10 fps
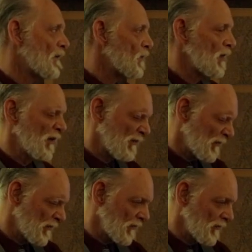Real
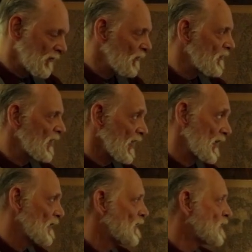
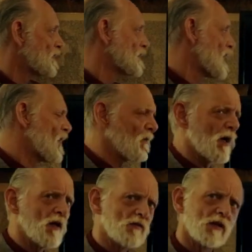slick. I don't know
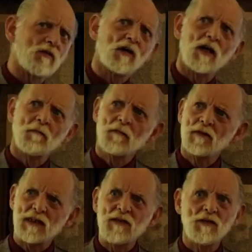what else you could say it.
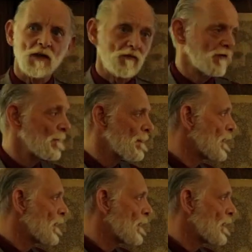Devious.